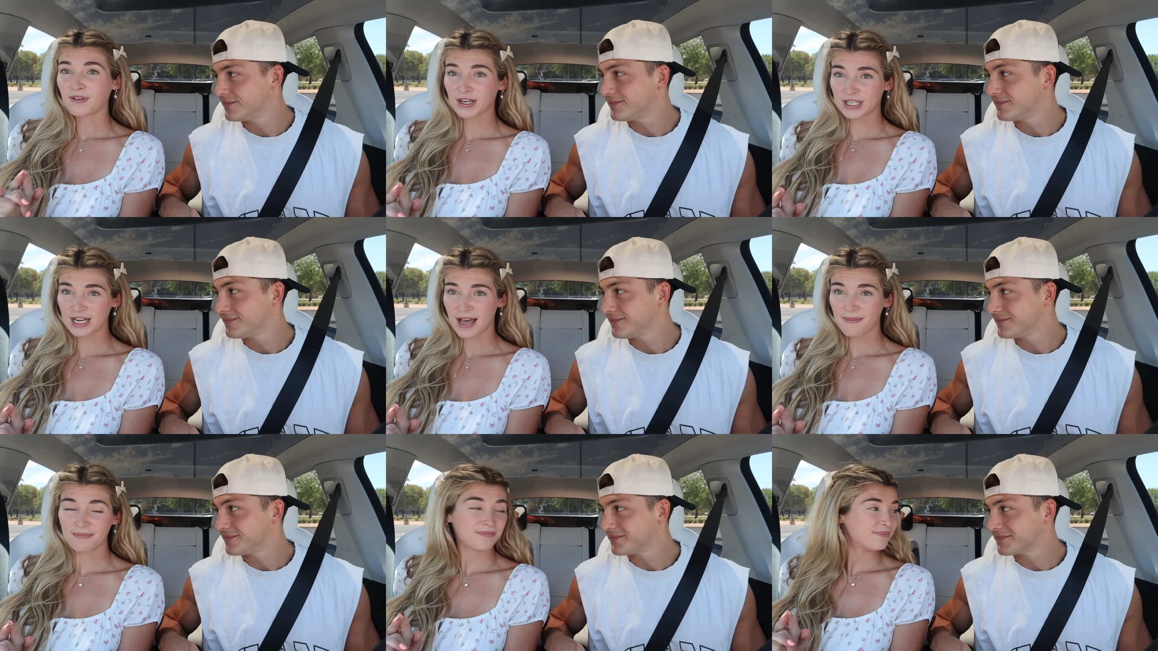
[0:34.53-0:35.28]
Speaker 1: First
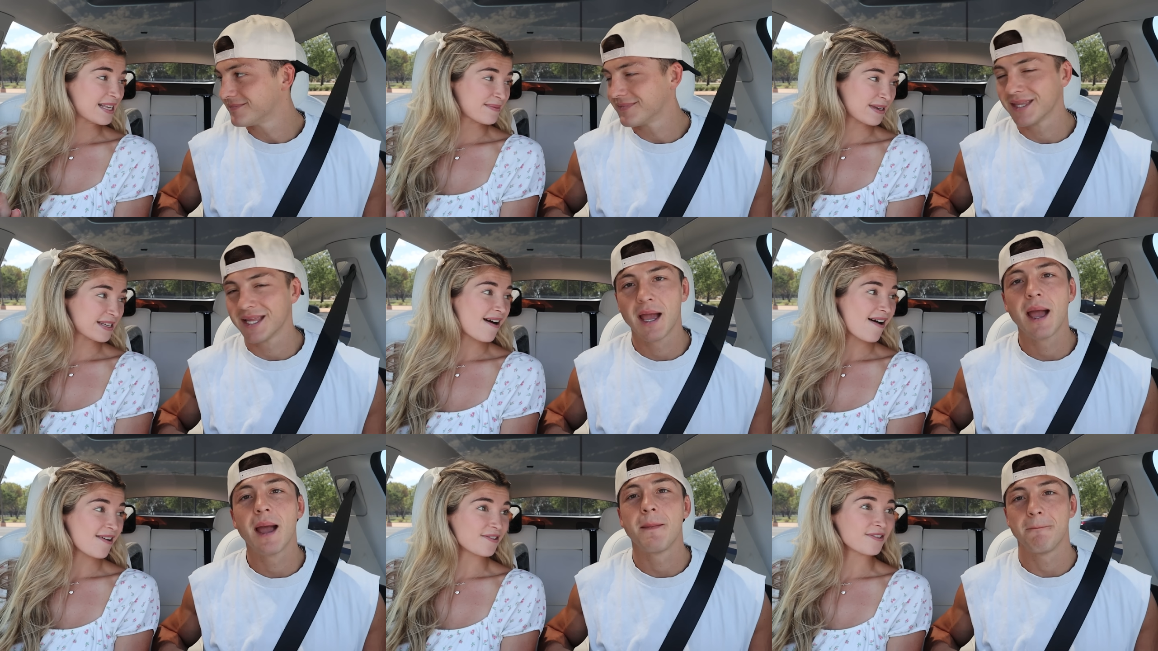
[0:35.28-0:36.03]
up is
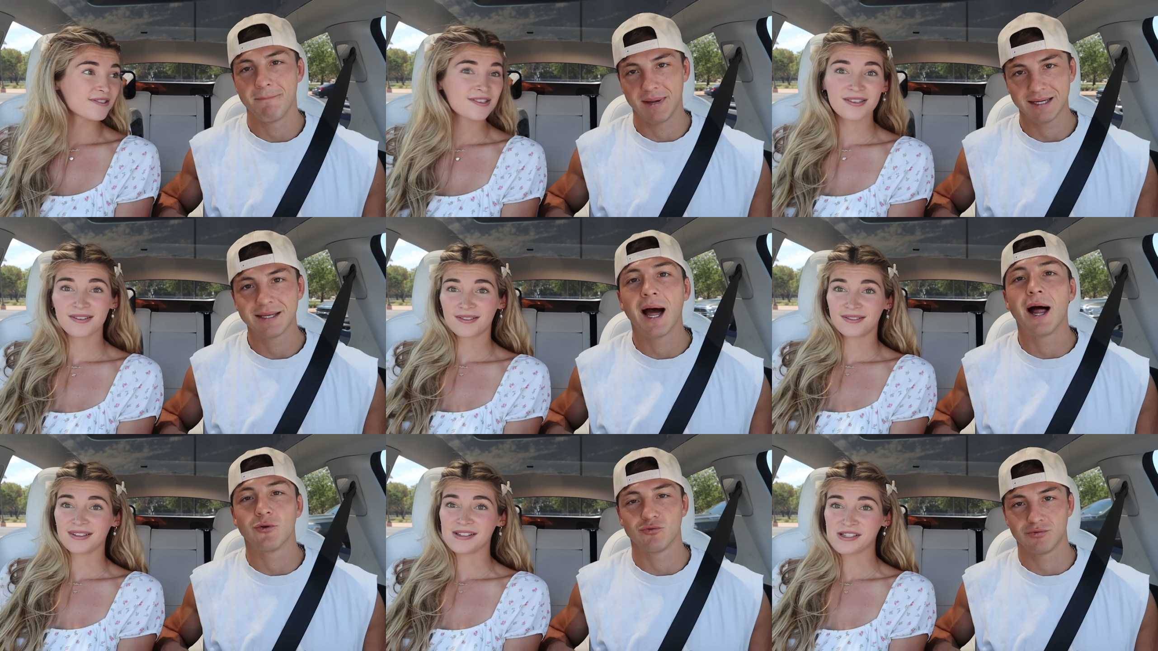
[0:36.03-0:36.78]
McDonald's.
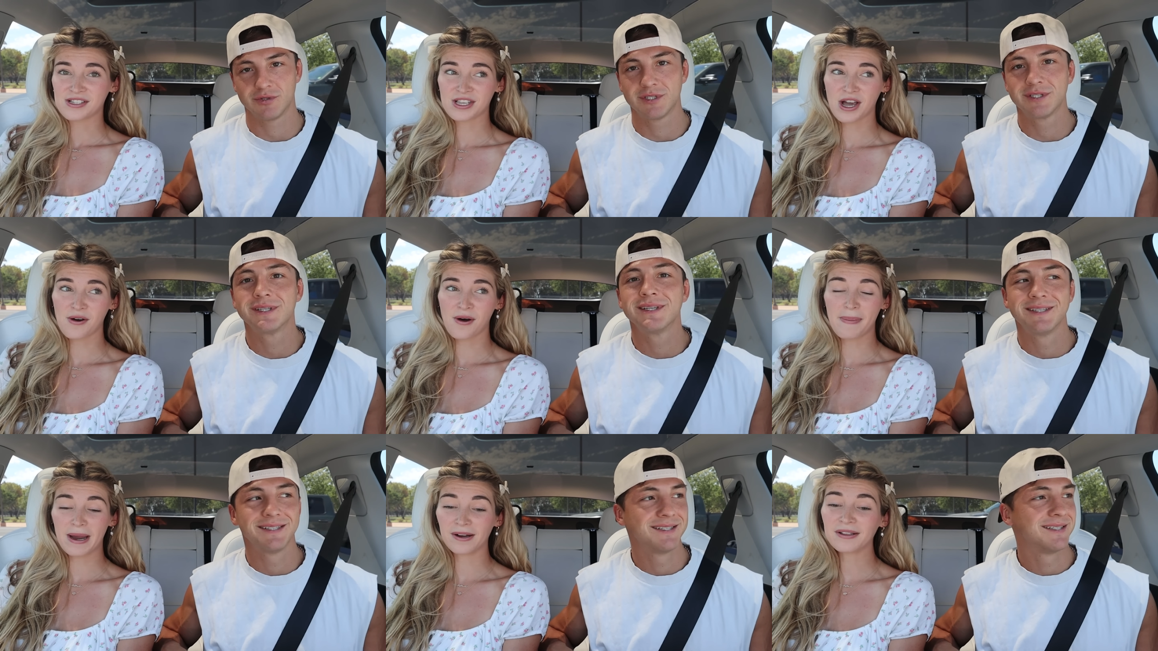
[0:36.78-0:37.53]
McDonald's. So
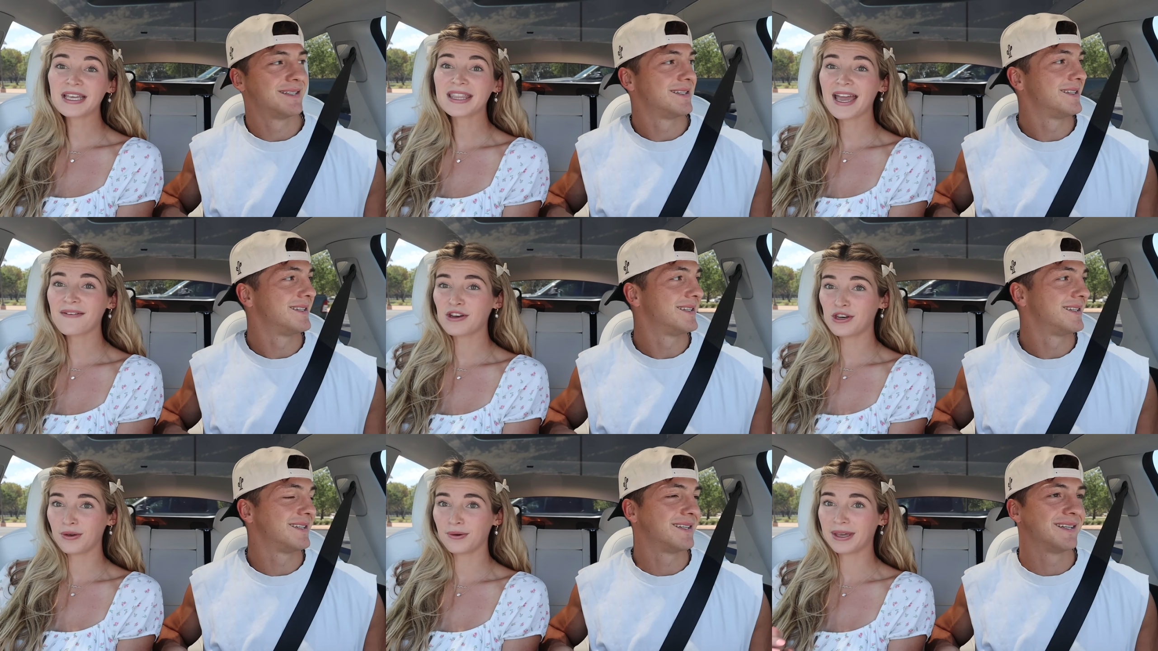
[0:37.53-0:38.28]
apparently they have a
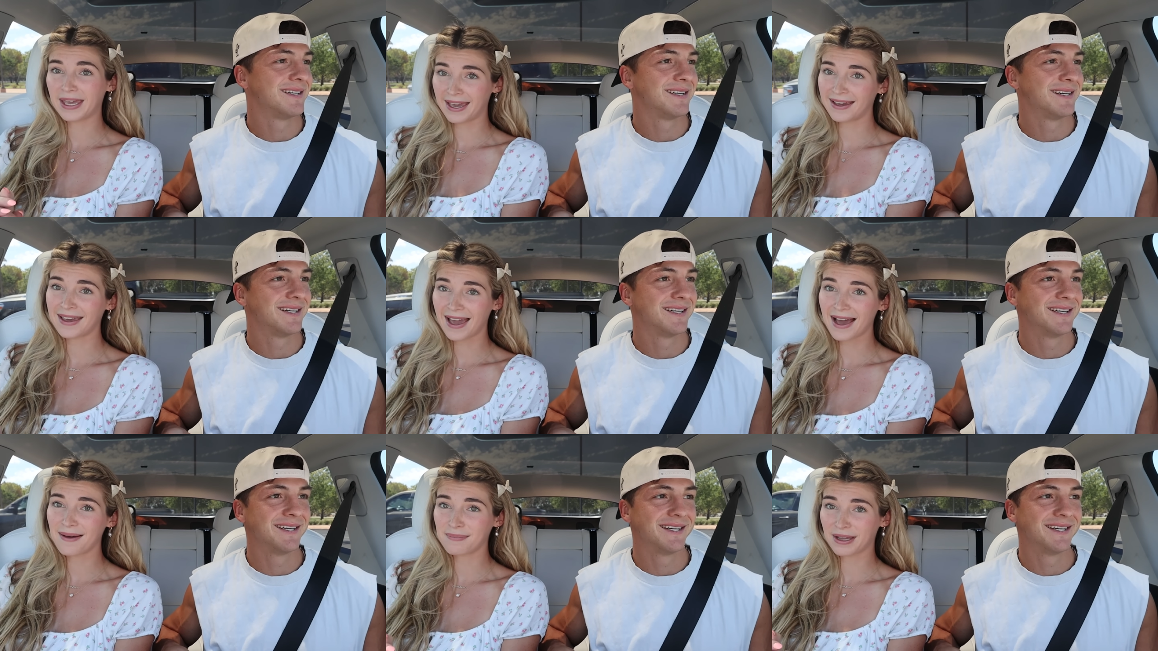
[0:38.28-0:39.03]
new Kit
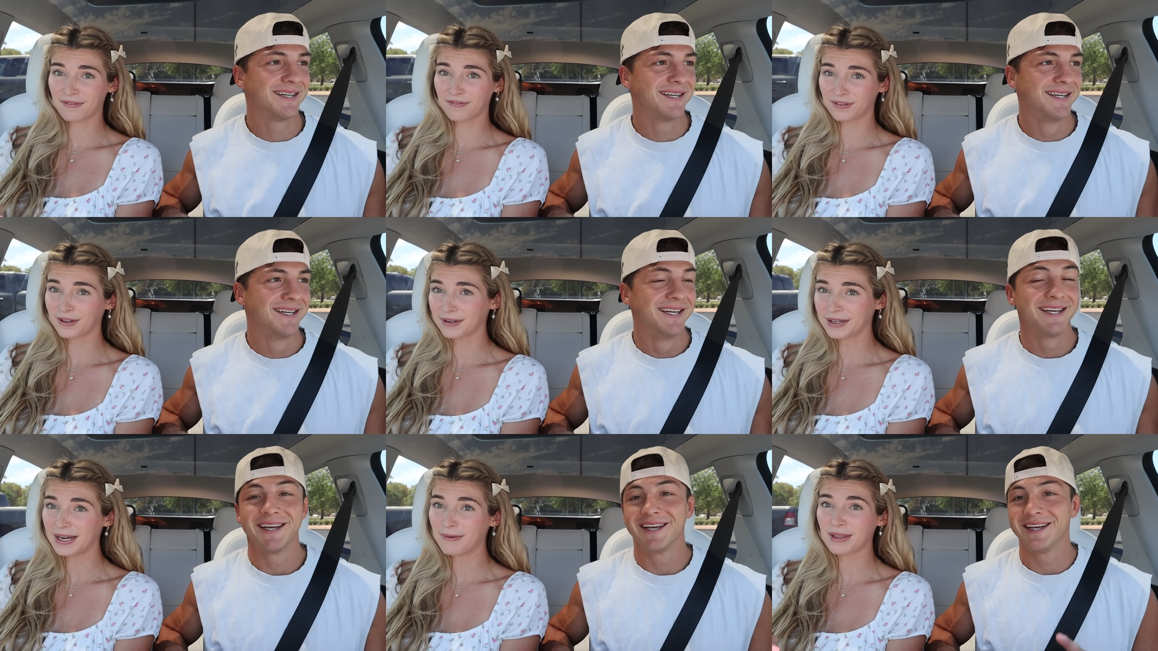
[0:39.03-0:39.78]
Kat
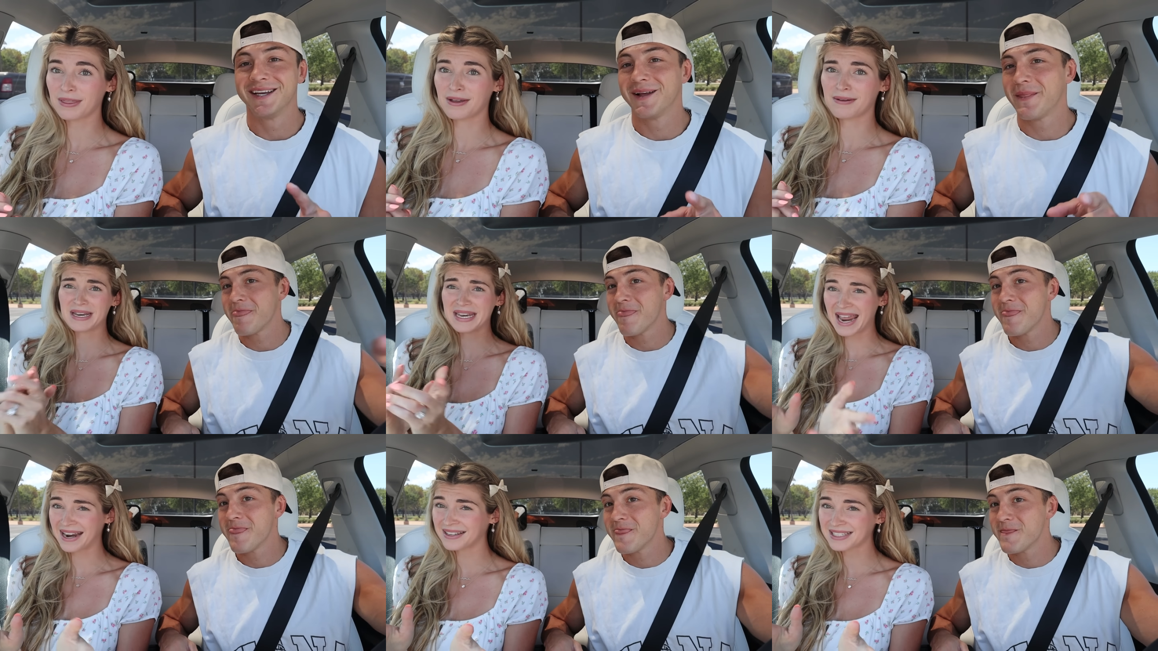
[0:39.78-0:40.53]
McFlurry with
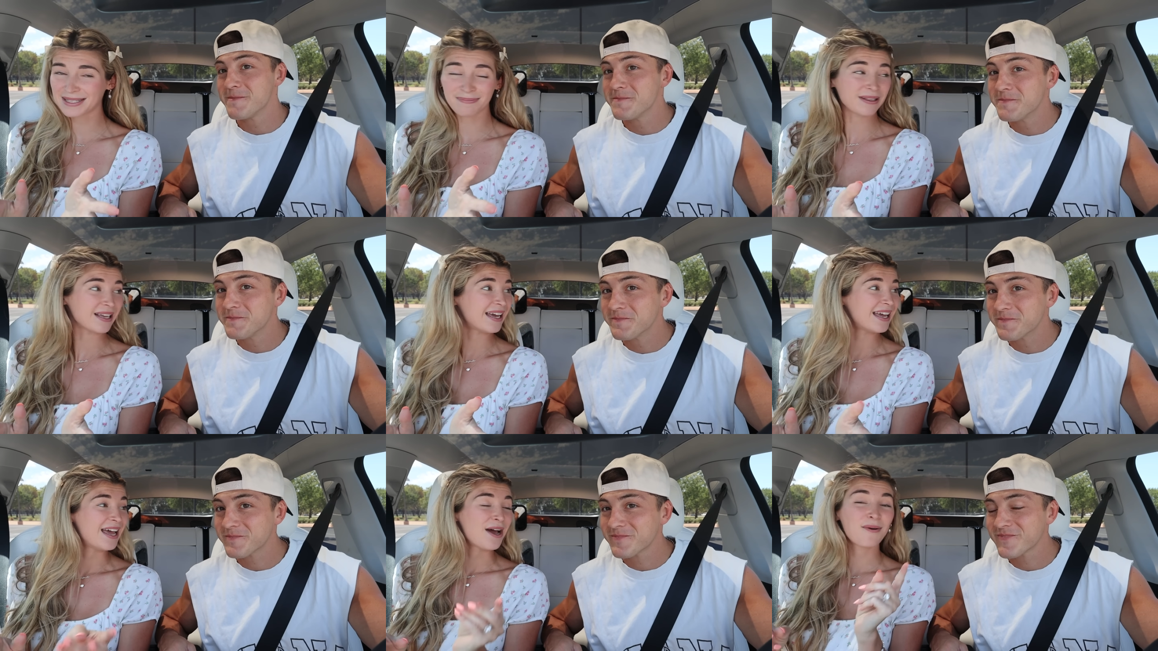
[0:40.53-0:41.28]
banana
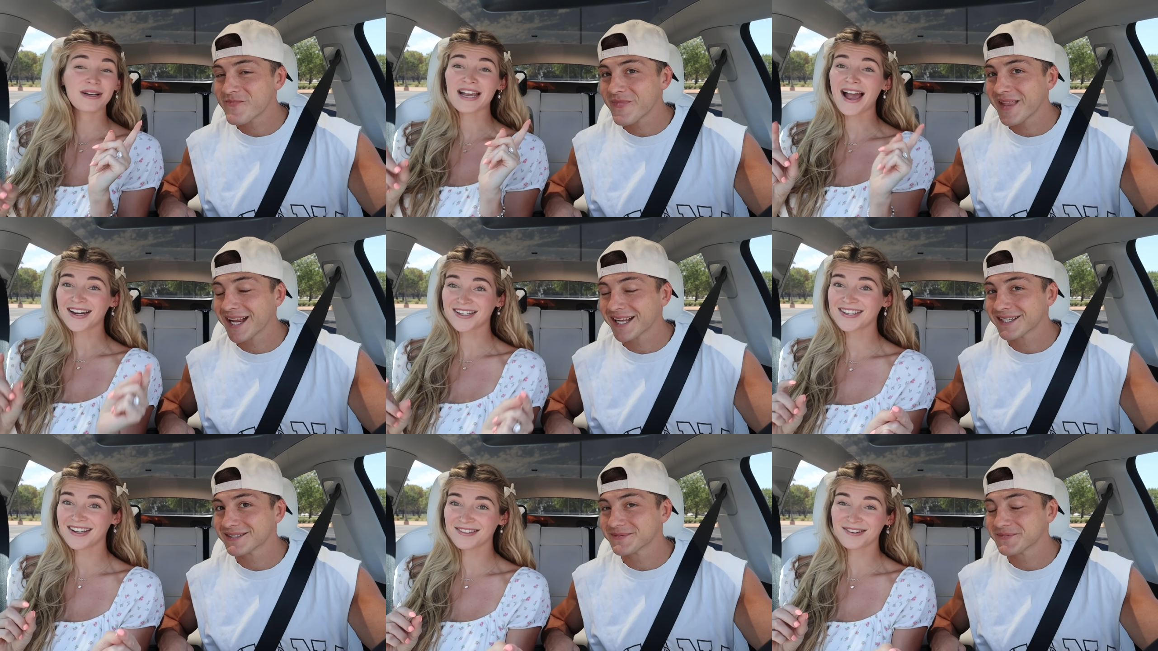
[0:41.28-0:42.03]
split, which
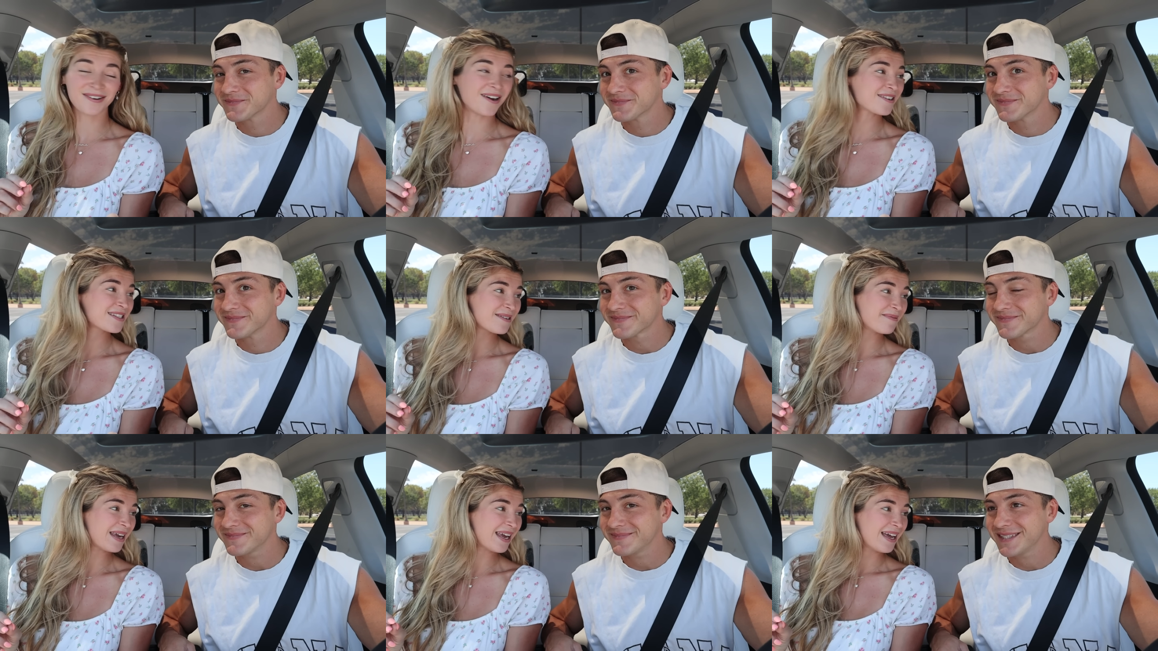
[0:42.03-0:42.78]
actually sounds gross
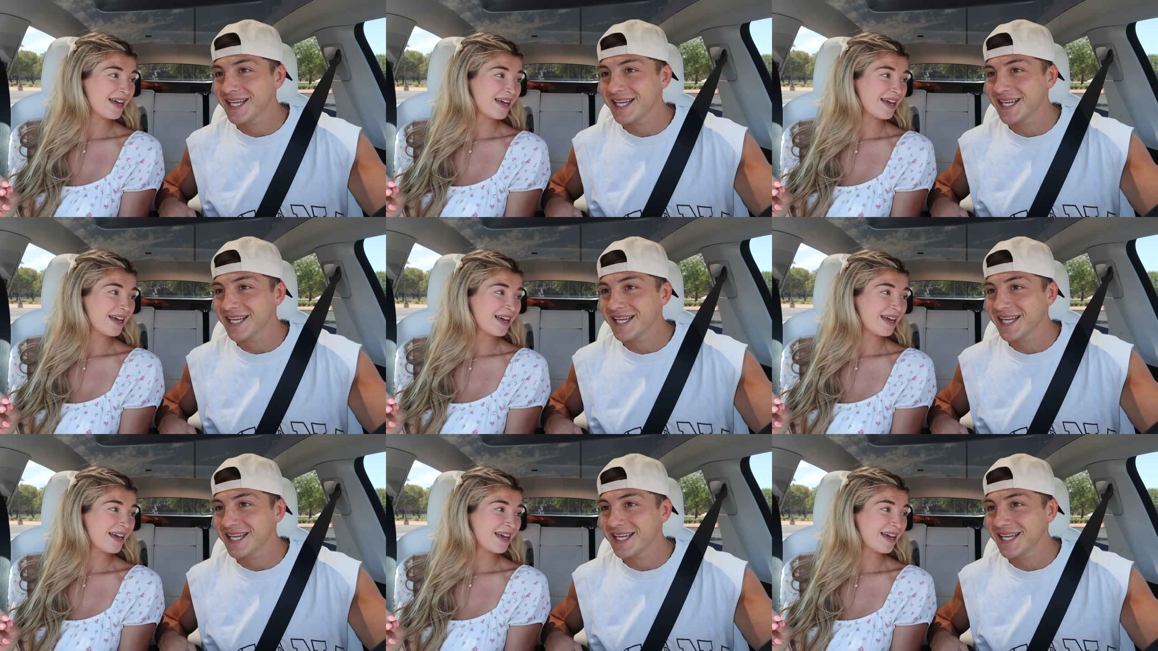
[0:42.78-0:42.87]
to me.